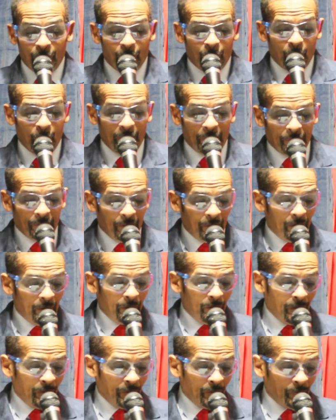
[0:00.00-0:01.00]
what, what
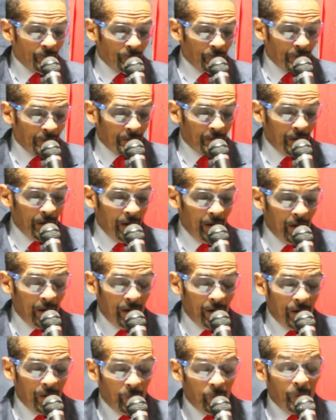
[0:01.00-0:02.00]

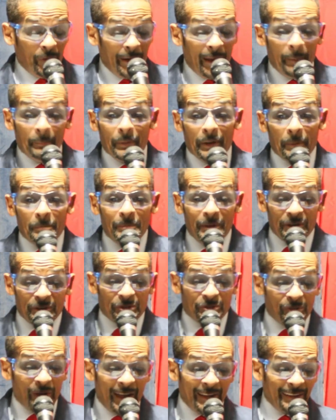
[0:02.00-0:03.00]
uh, when I'm in the
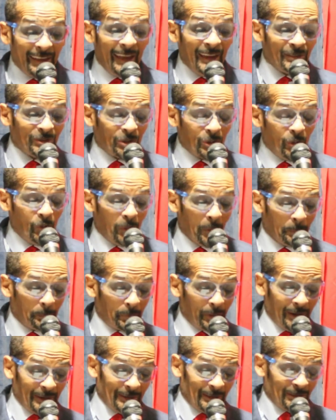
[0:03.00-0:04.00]
ministry, I can't do what
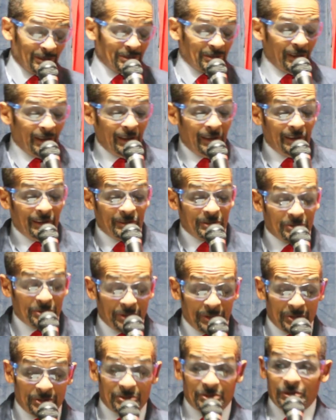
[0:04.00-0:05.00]
brother say, a
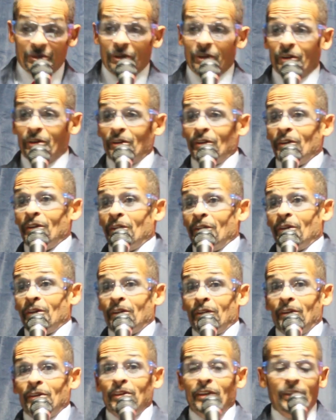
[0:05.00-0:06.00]
sister,
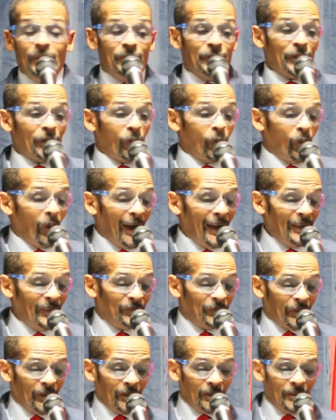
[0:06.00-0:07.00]
even a
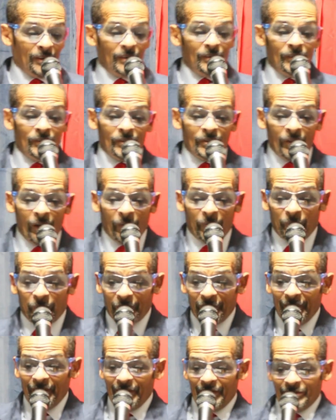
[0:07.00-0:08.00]
wife or uh,
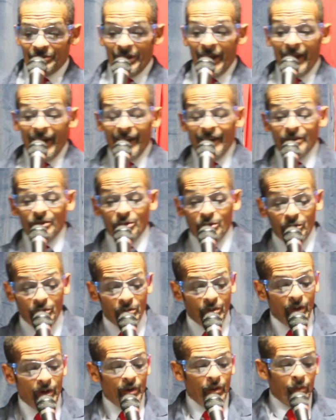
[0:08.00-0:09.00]
friend. I got to do
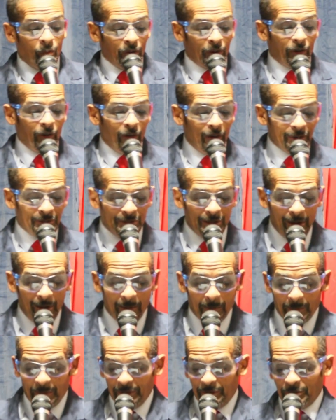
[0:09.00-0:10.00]
what God
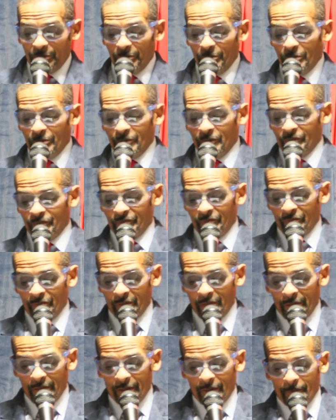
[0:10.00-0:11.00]
tell me to do.
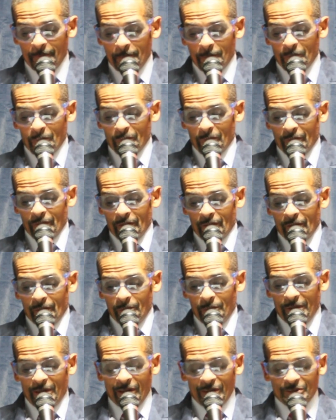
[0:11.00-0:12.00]

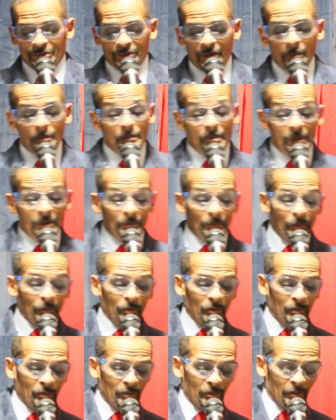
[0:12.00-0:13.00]
Because some
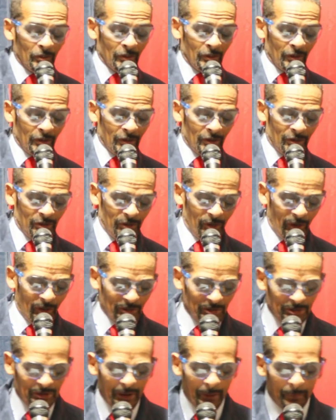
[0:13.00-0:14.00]
people, you're
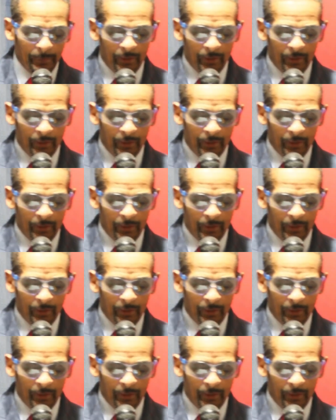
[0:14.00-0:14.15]
going to step